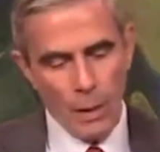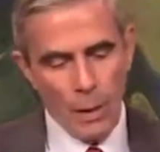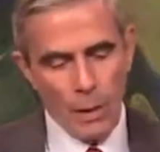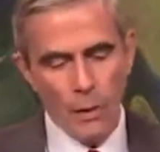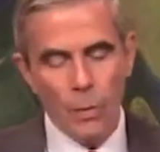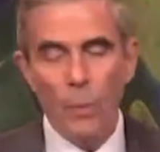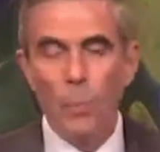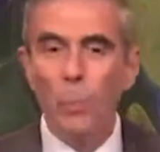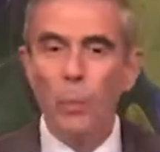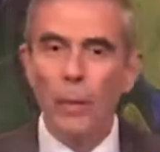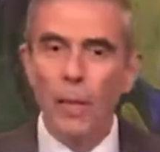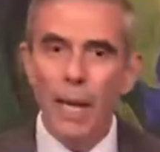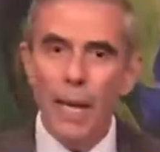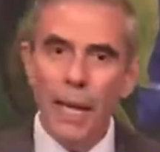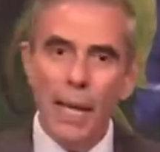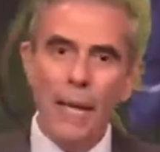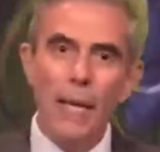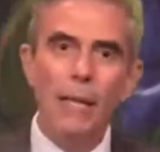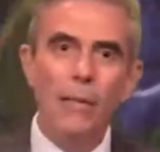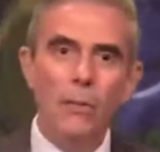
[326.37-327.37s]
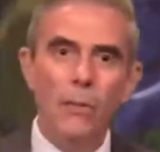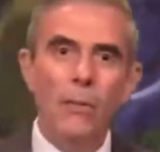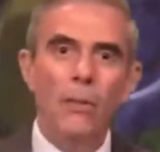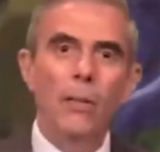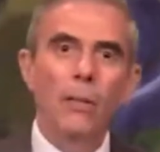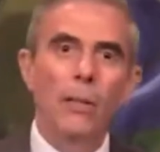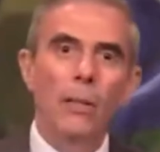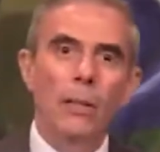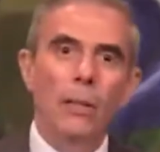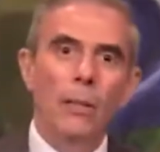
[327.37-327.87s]
The plagues
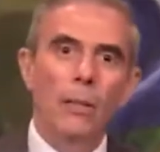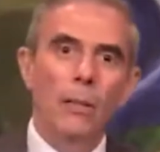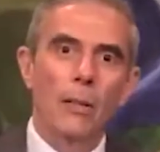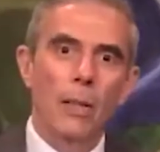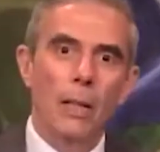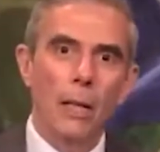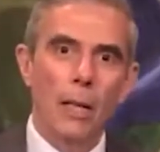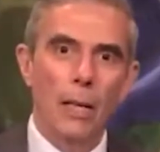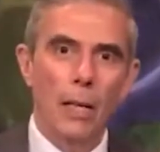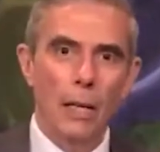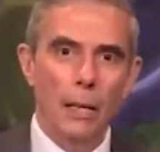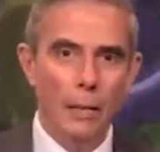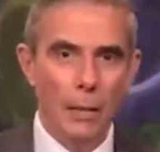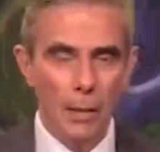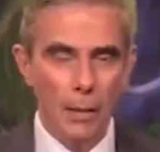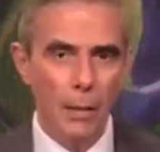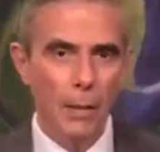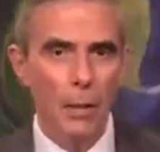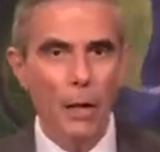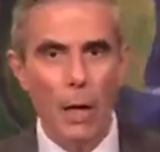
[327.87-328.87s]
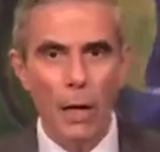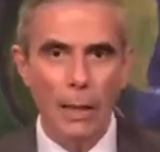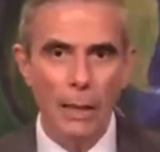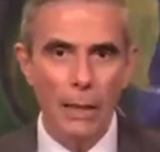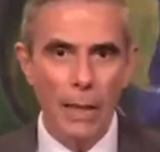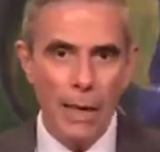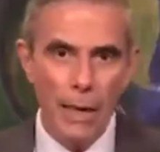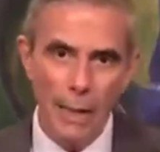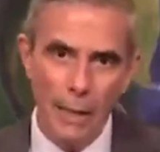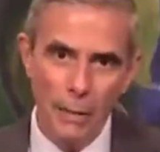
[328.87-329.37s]
that God
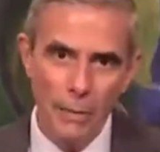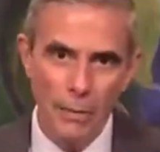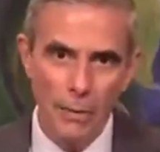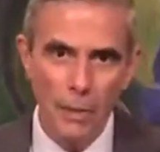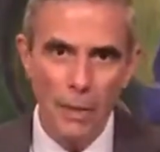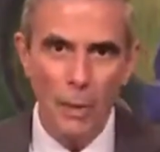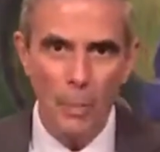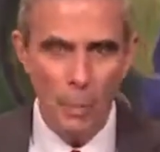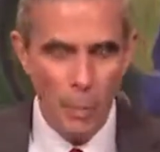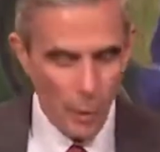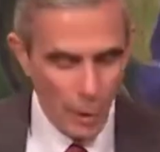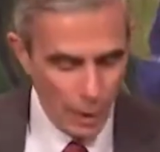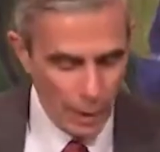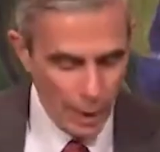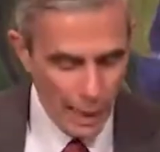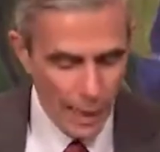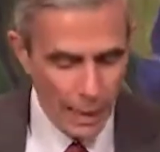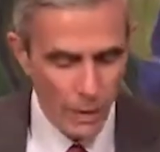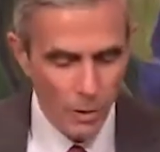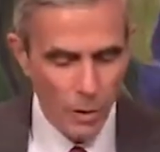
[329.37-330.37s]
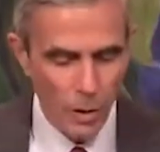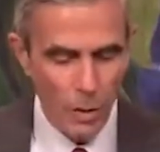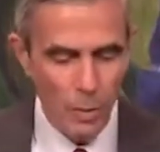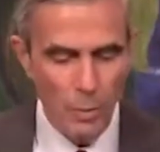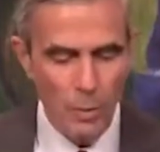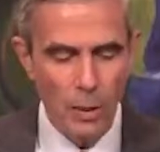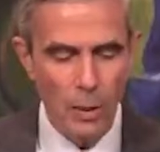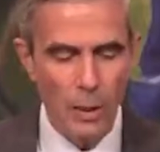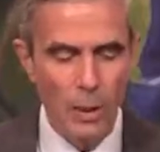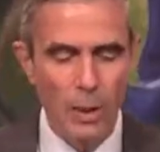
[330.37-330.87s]
casts upon
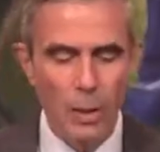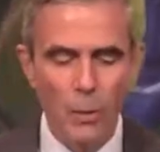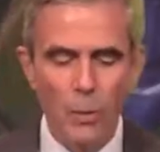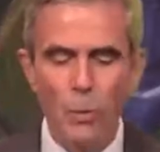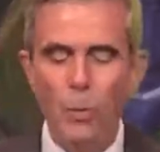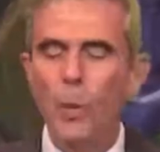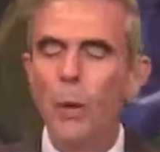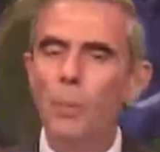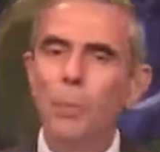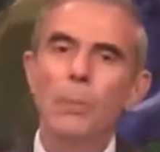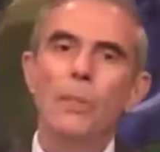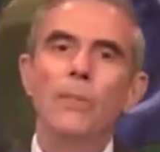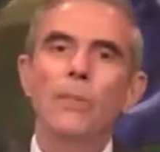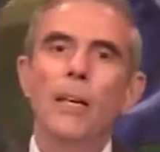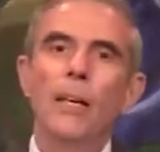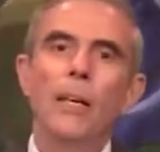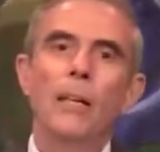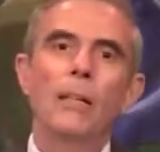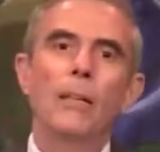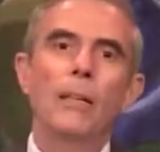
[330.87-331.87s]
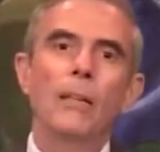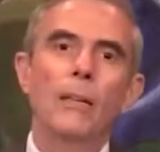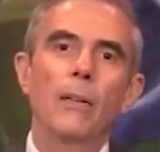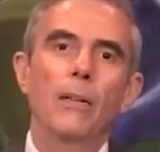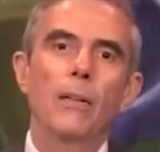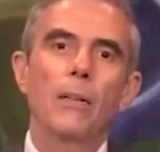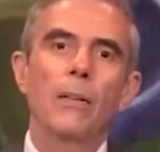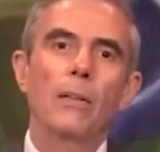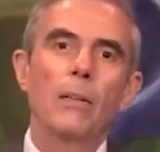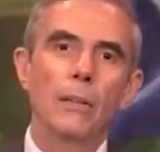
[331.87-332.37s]
Egypt represent
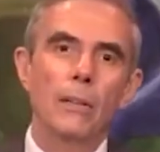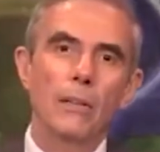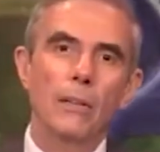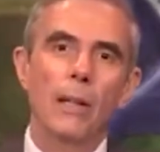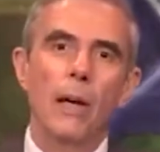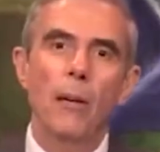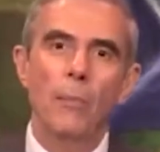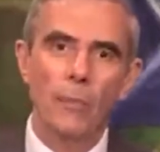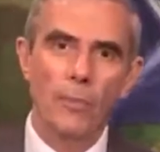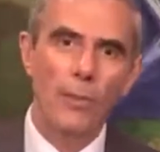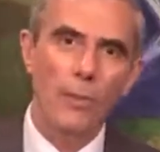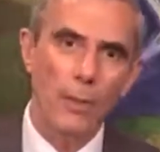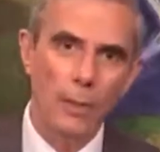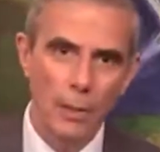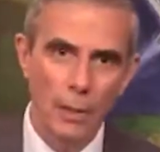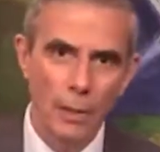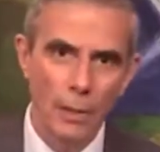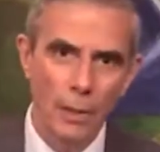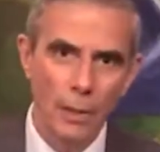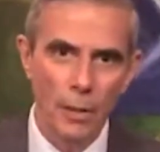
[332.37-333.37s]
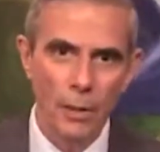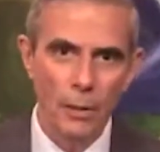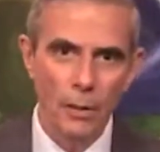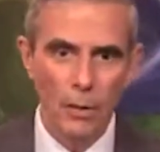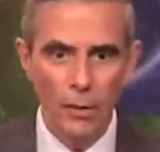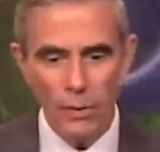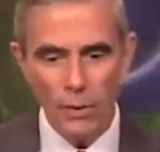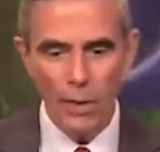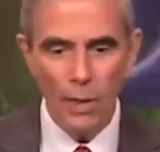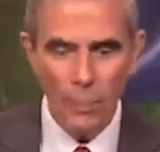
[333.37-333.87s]
the discomfort, the
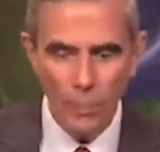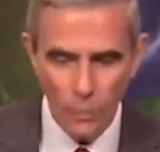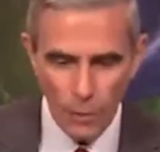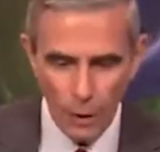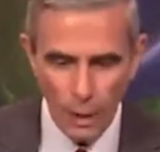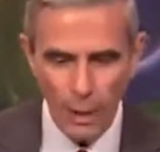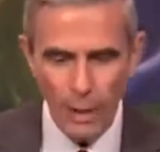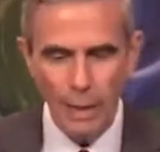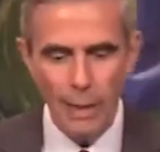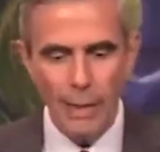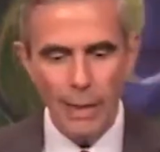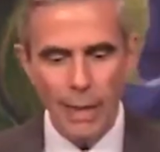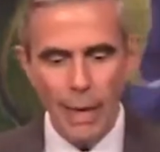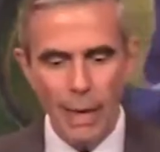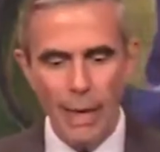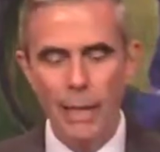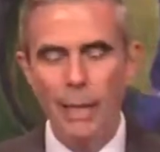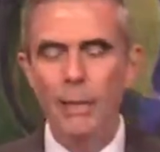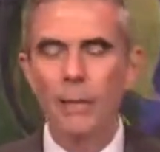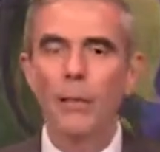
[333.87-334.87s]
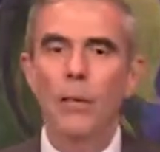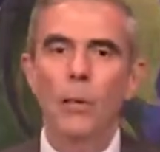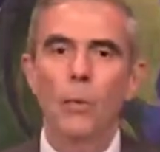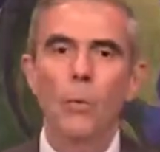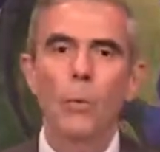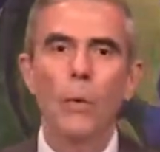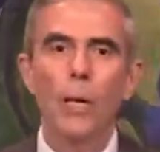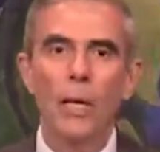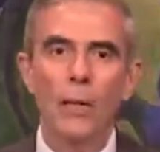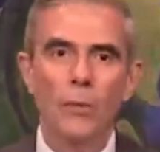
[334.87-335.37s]
suffering that
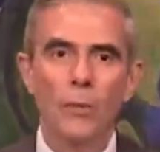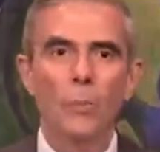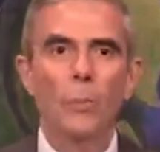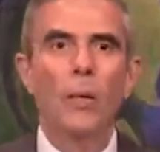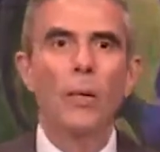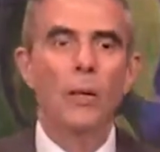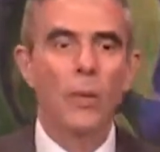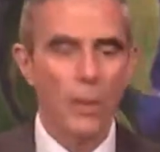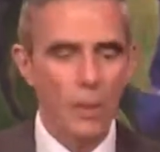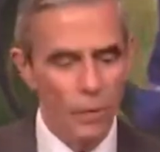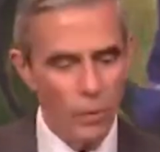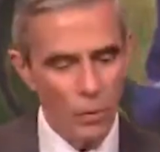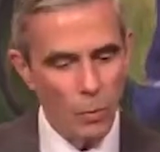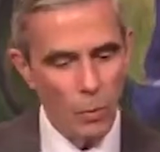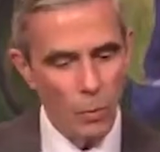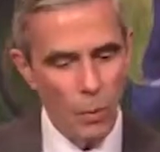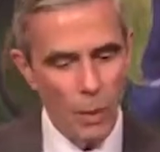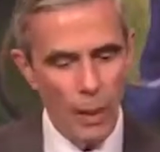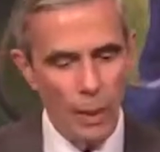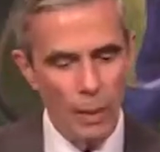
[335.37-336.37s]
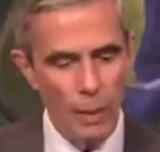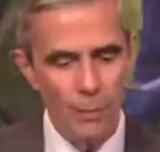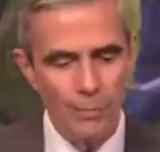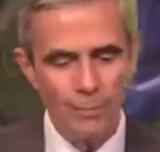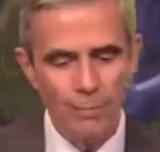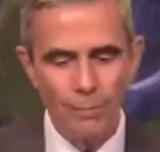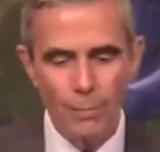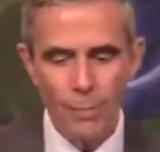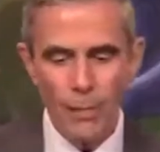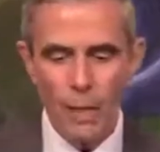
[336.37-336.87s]
we experience when
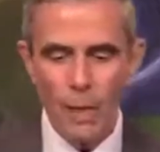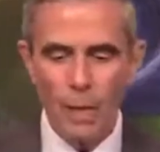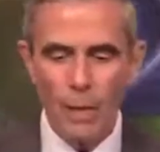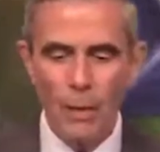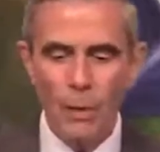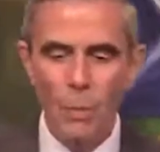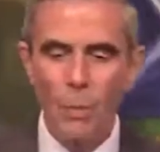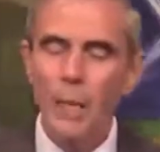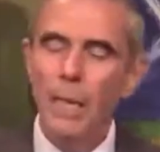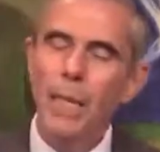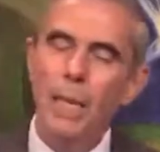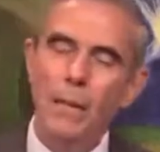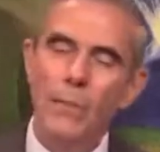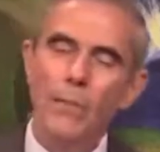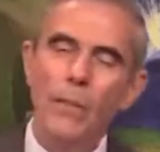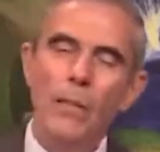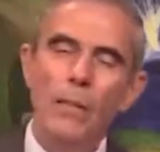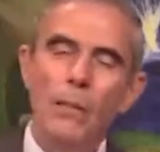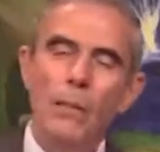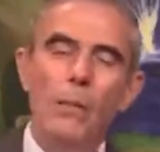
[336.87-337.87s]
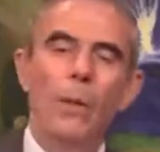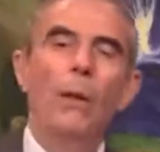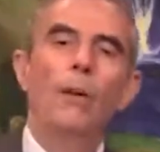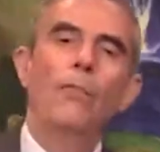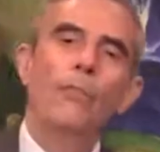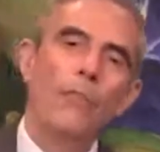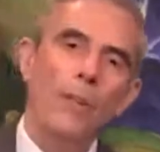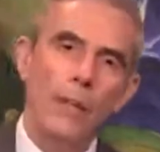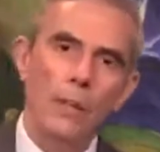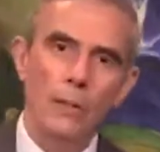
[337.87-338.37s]
we give in to our
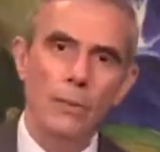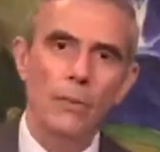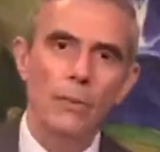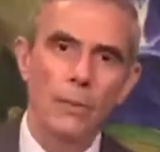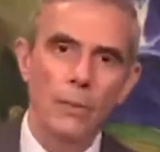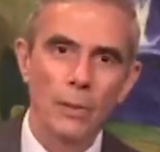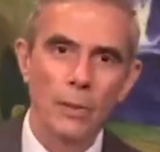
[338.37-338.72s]
fears.